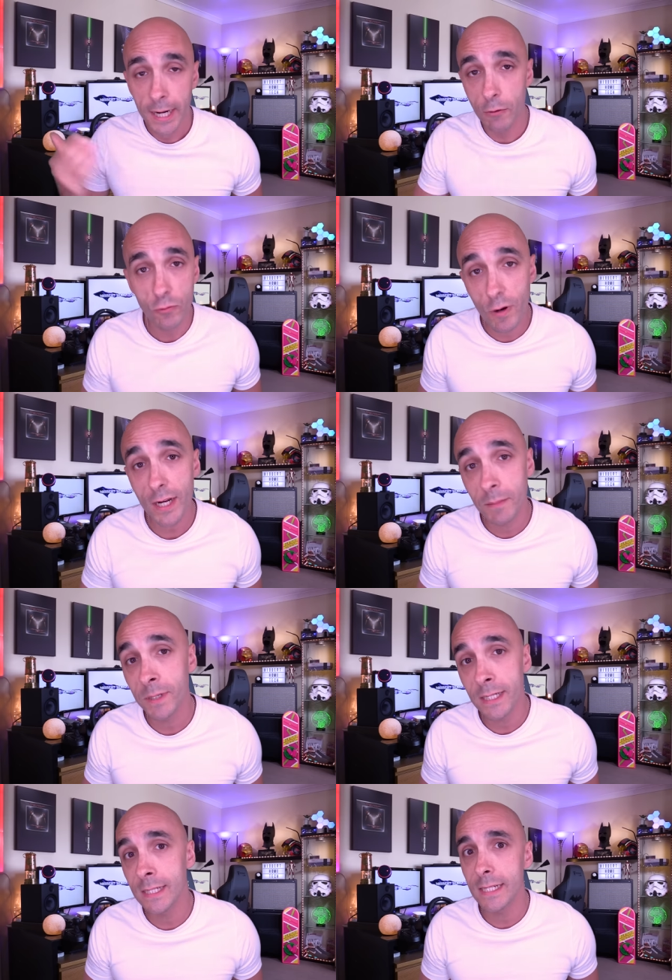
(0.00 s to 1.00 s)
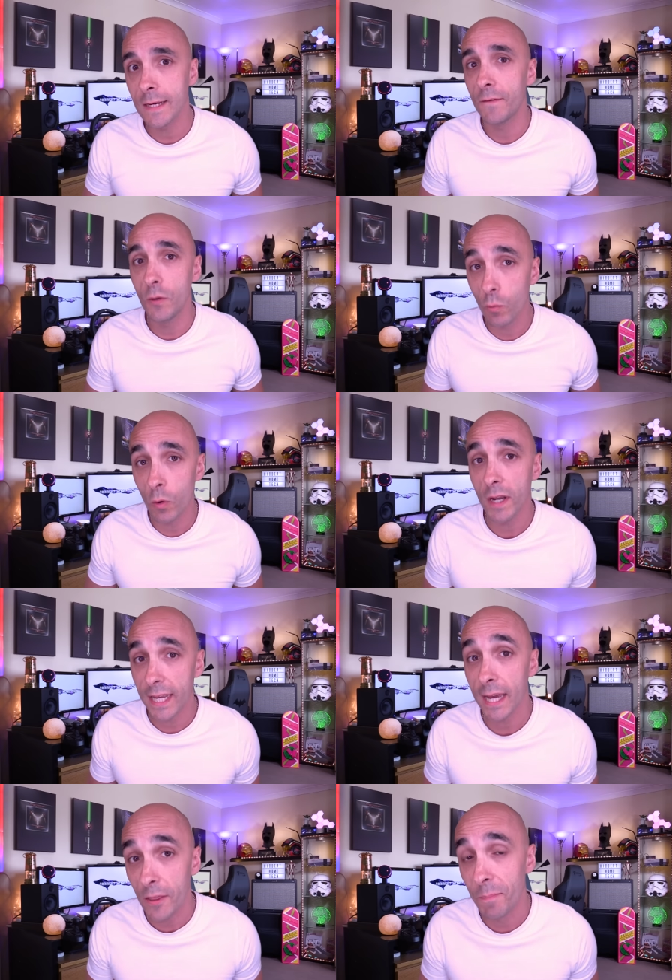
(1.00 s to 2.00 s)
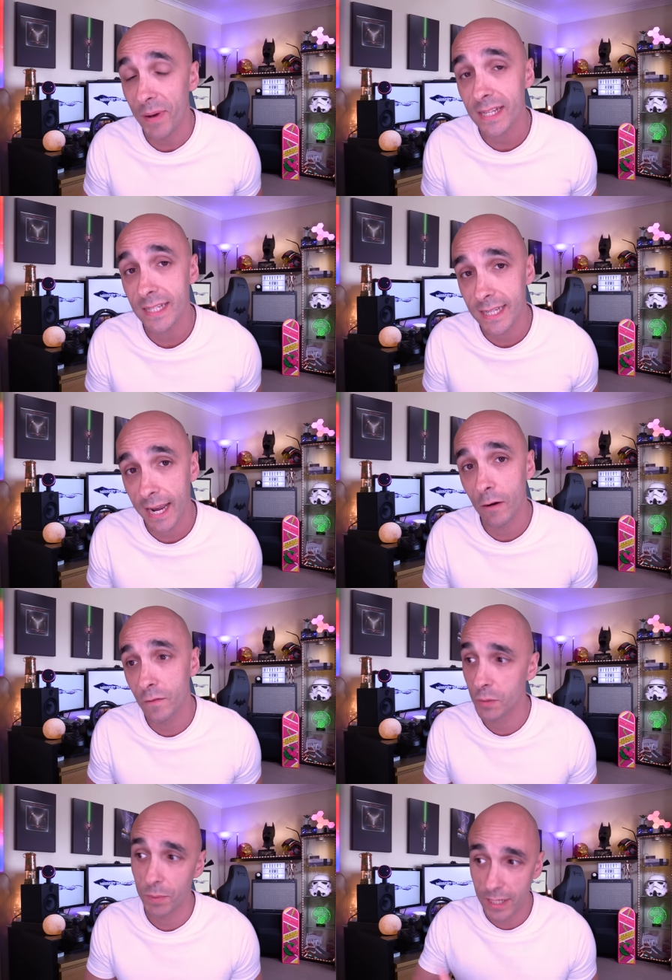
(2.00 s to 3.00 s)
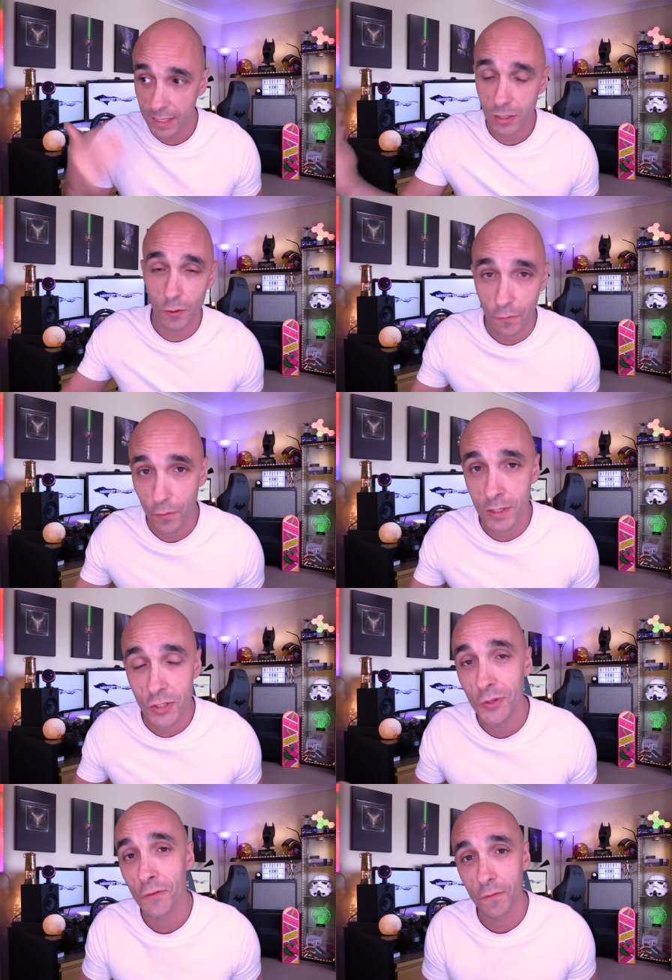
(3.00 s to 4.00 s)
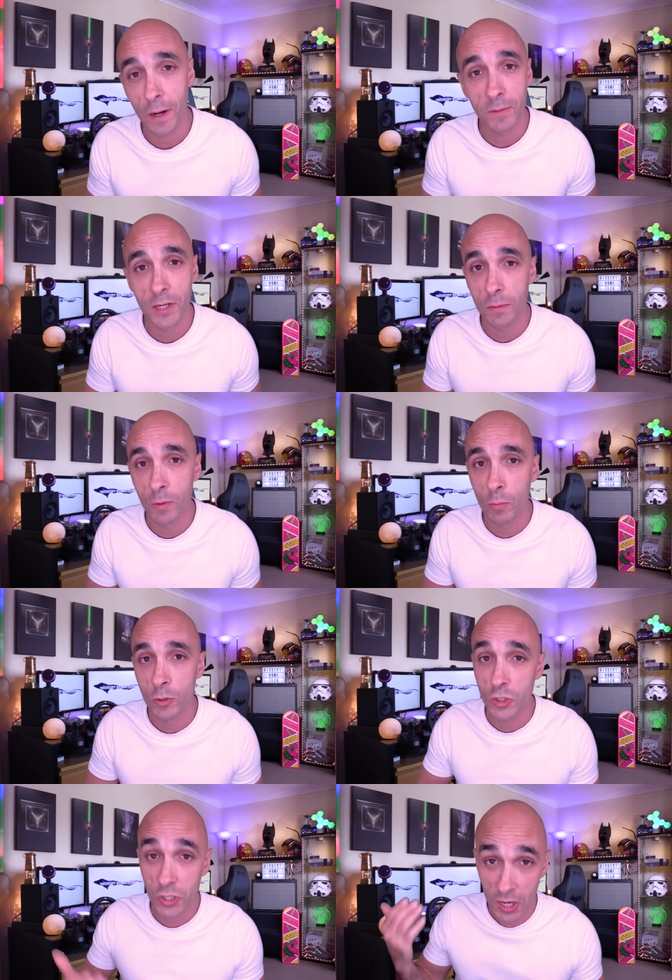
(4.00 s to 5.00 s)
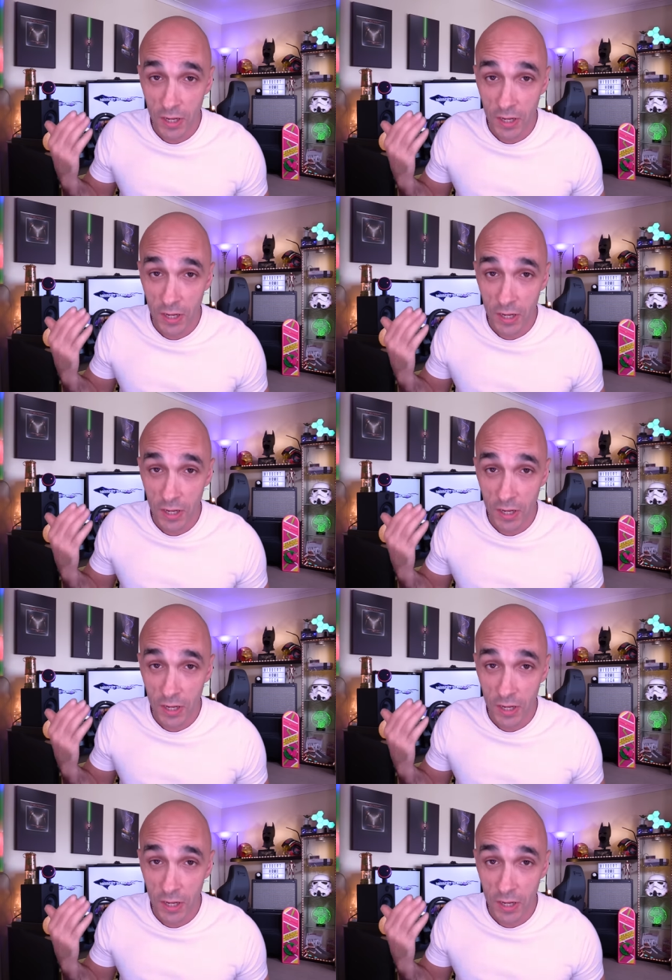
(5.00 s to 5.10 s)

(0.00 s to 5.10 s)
I would recommend if you want to get the best out of speaking to your friends and your family at the moment,